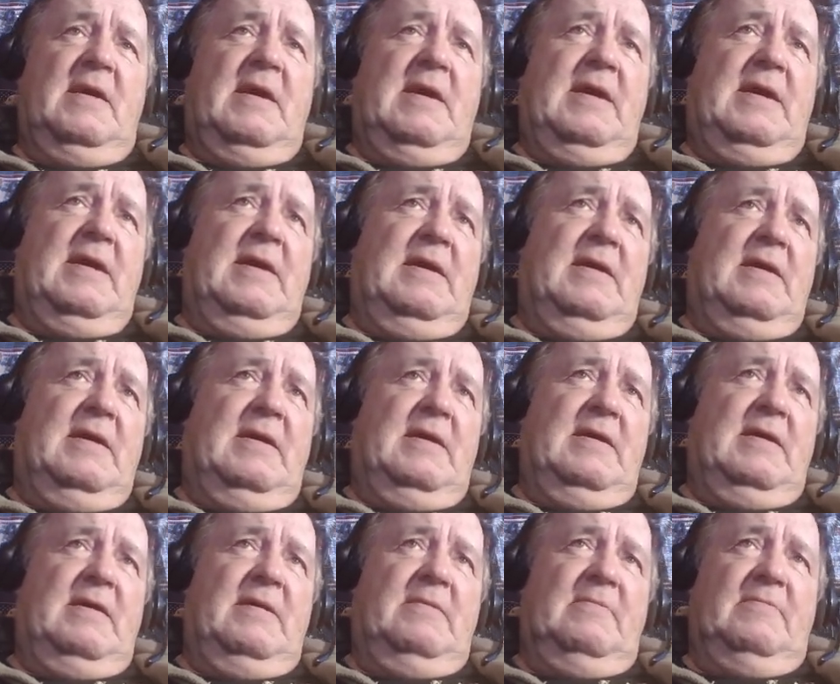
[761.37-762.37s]

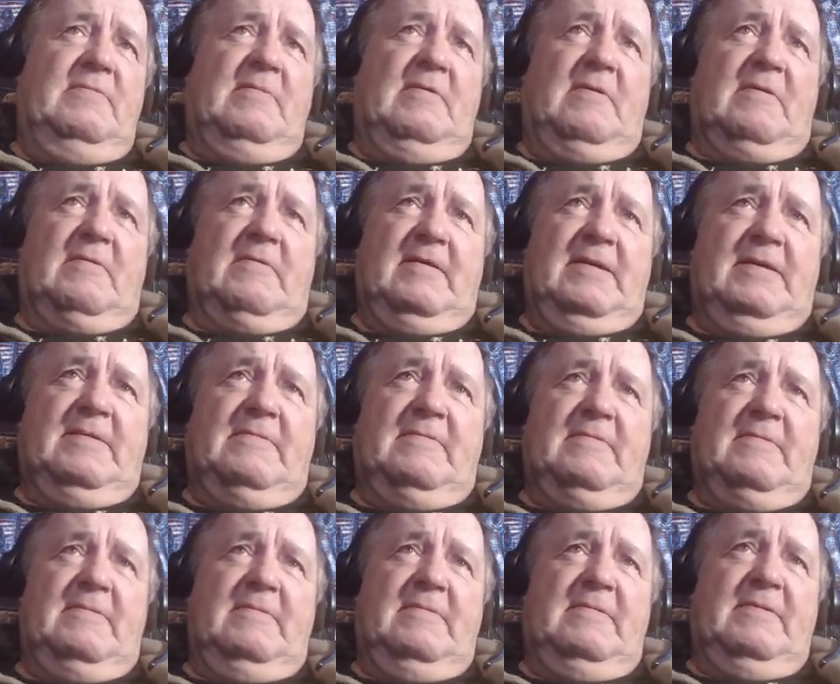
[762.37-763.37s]
And
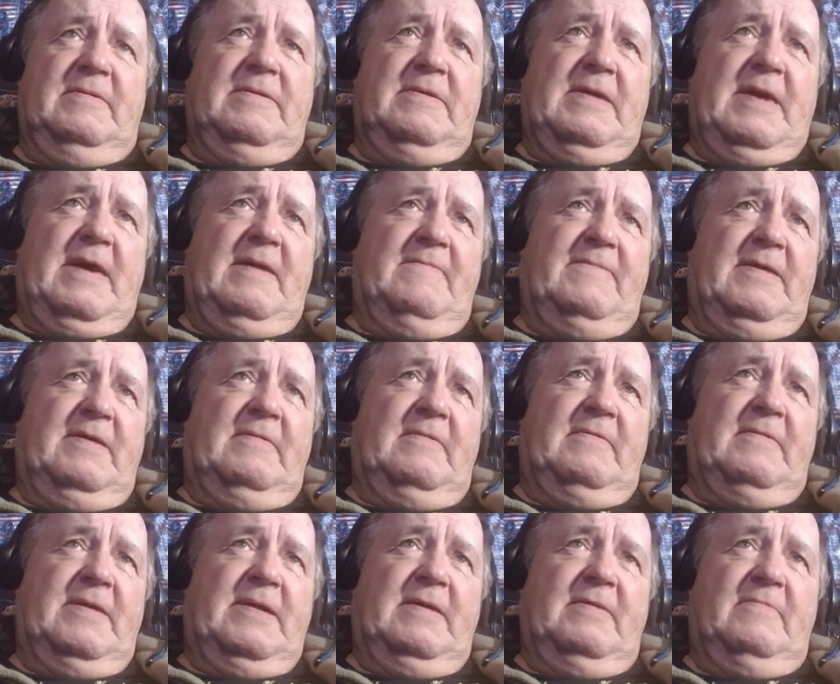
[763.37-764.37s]
you have
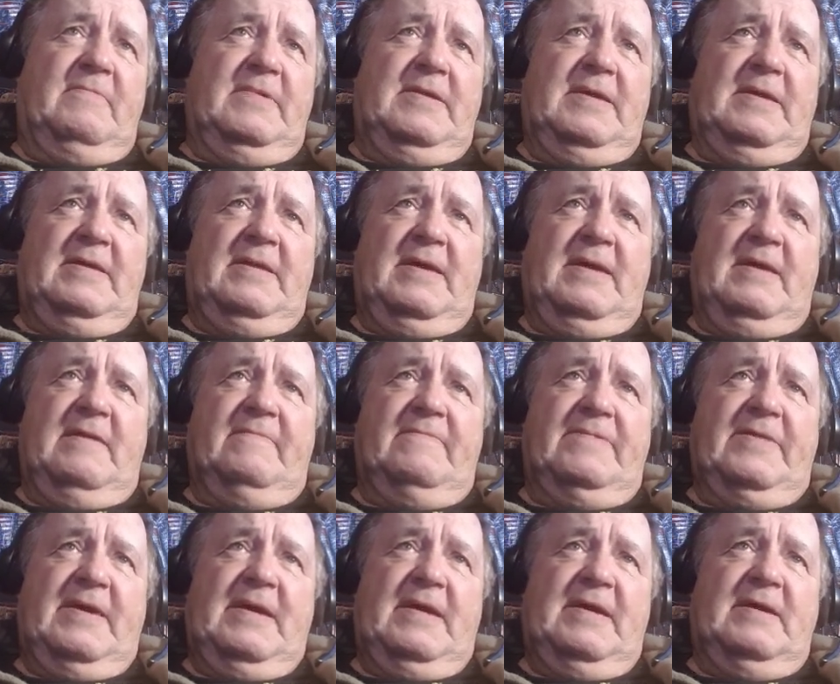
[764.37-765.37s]
internet. We didn't have
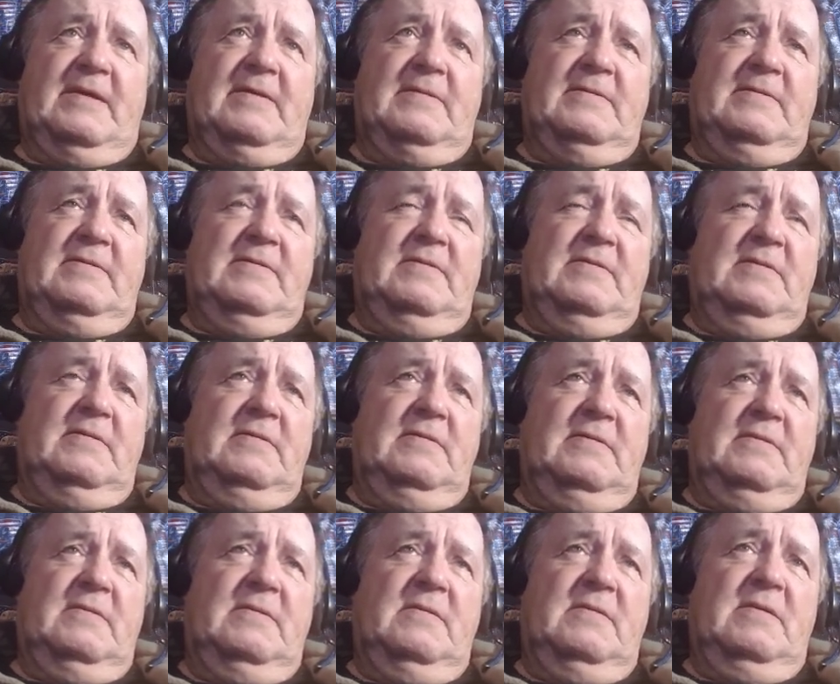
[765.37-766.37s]
that.
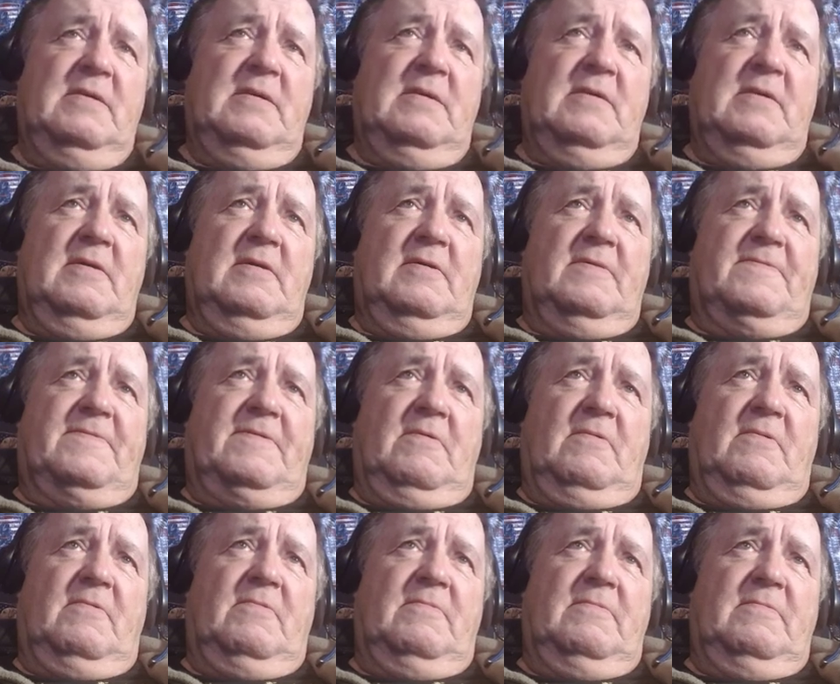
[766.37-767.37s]

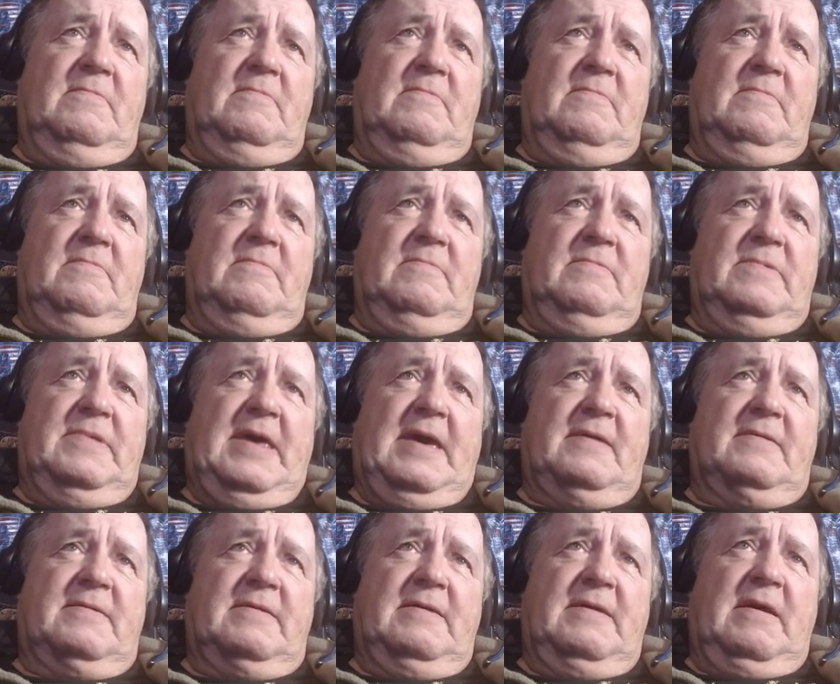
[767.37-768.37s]
So
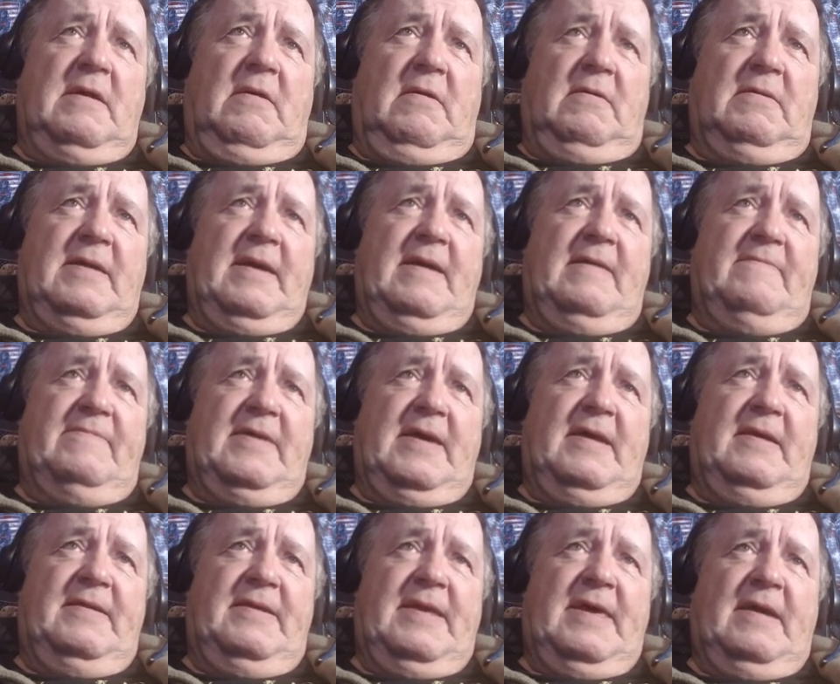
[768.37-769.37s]
that they all have
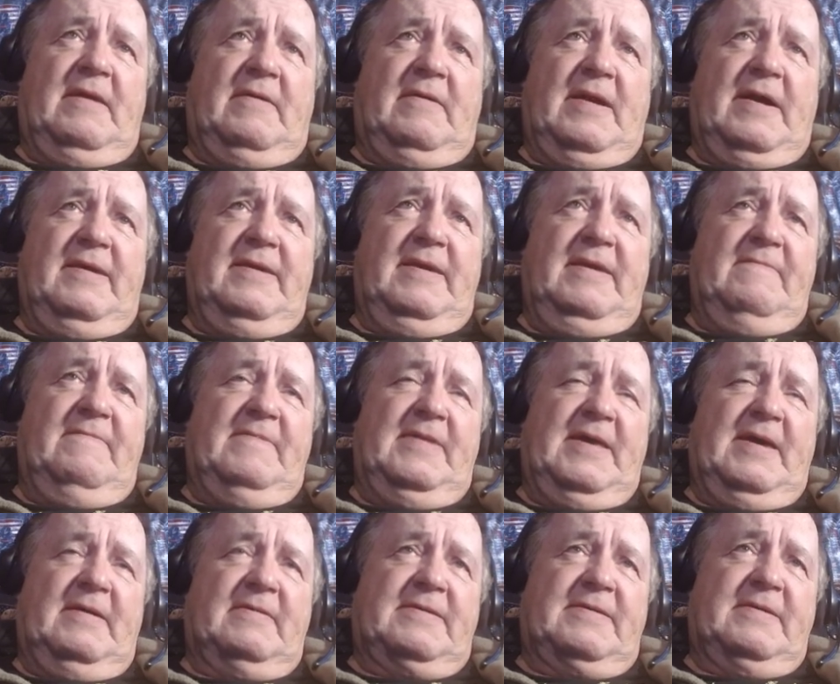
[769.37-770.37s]
that now, even
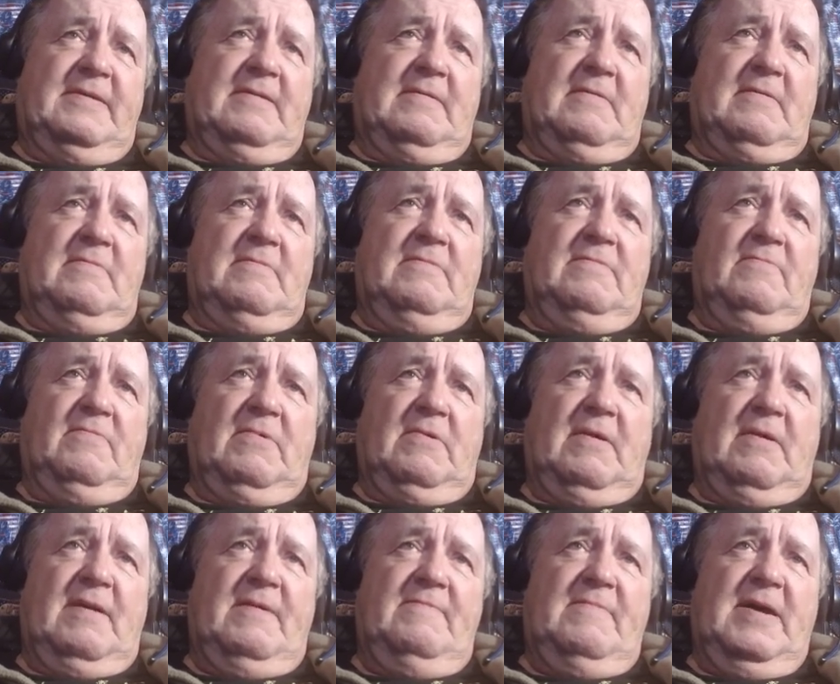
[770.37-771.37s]
out there where
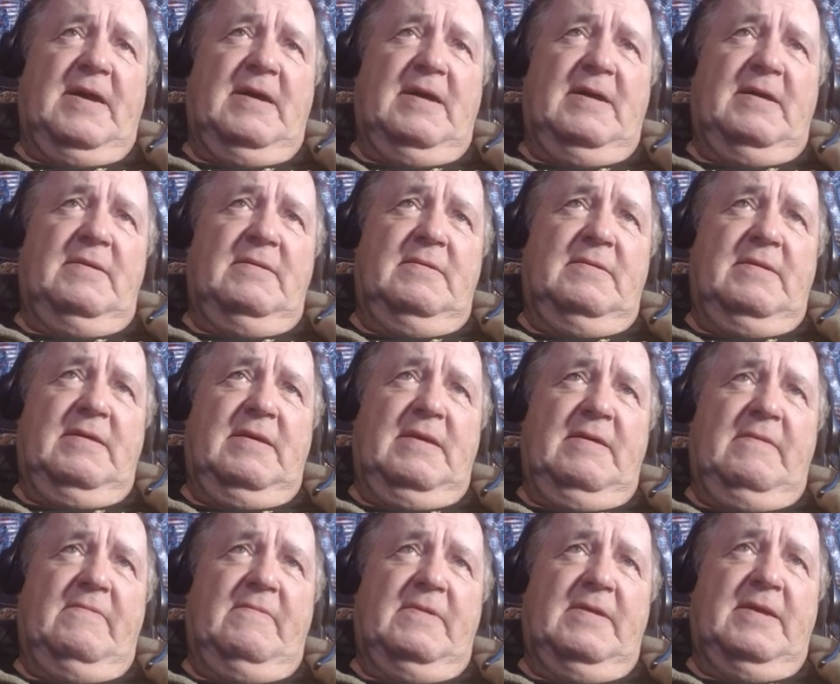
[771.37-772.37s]
I'm at,
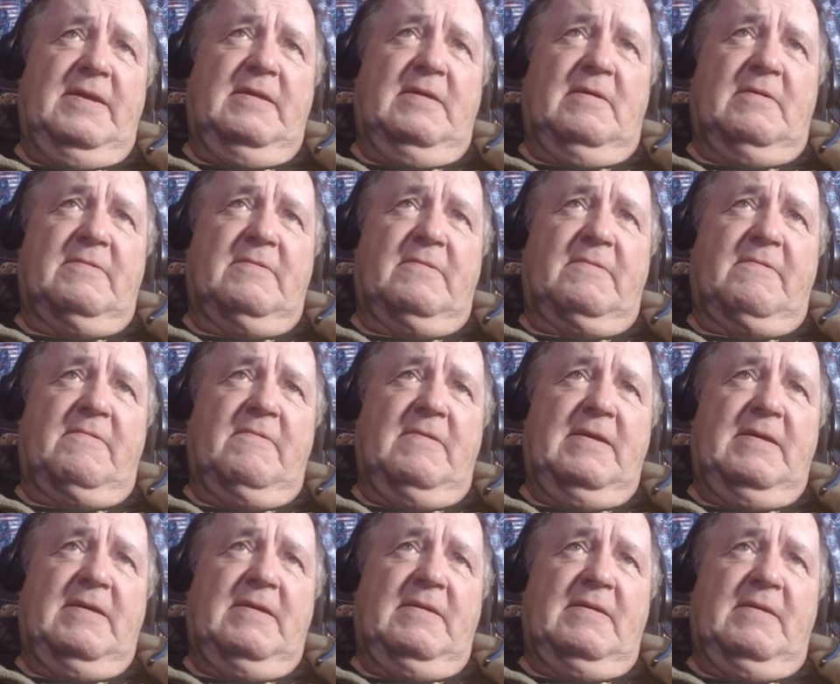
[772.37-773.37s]
even in Otter
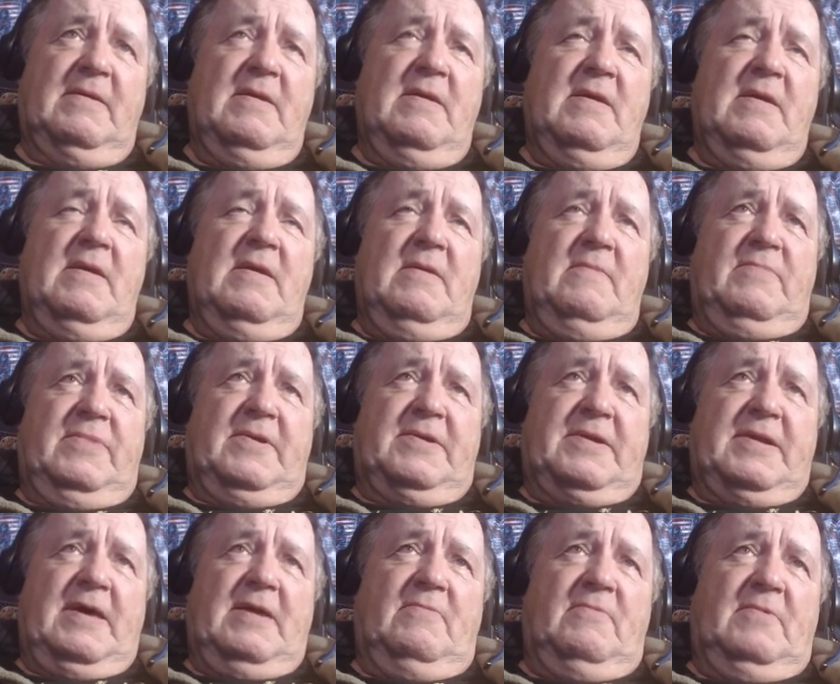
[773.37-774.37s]
Creek. But
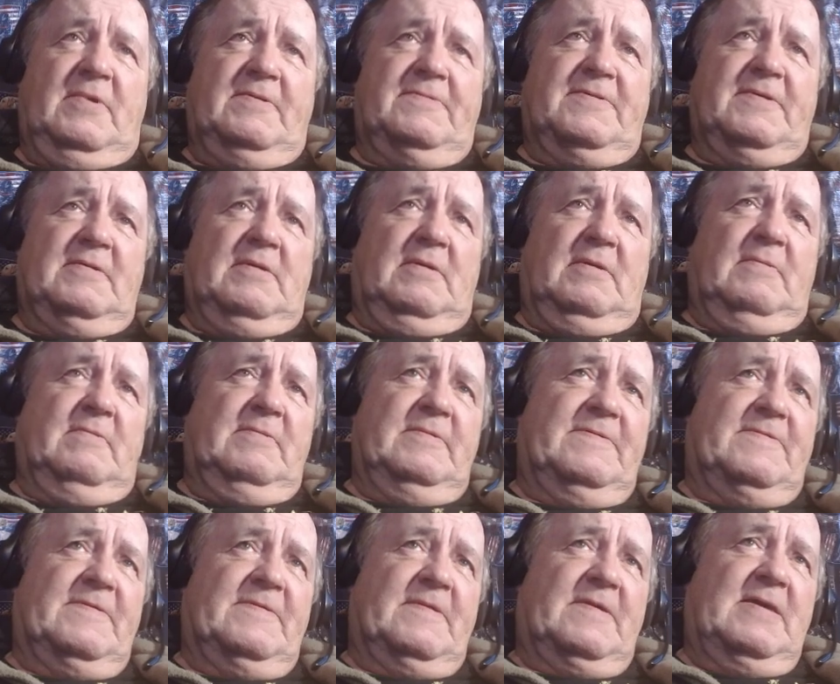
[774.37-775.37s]
that wasn't
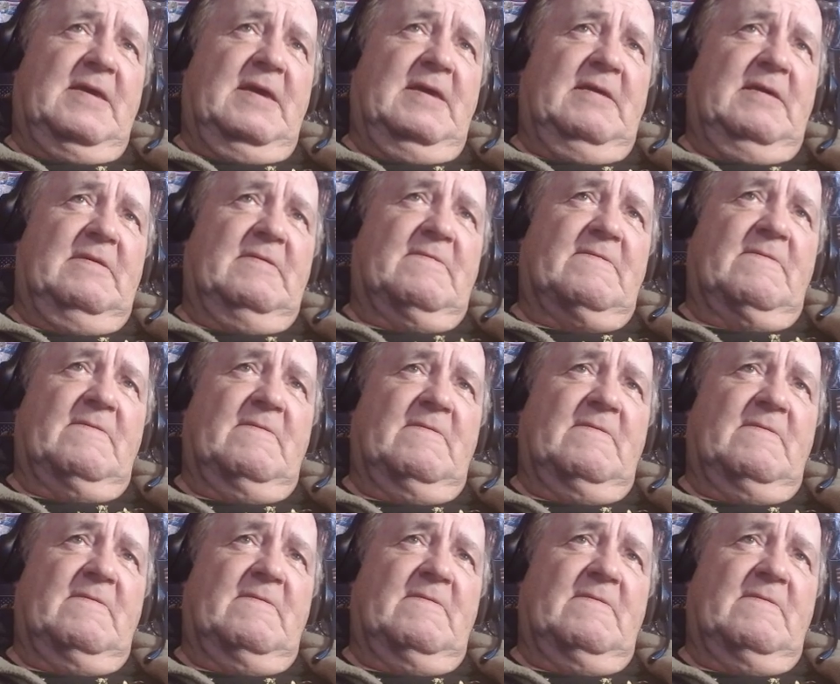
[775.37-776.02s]
always the case.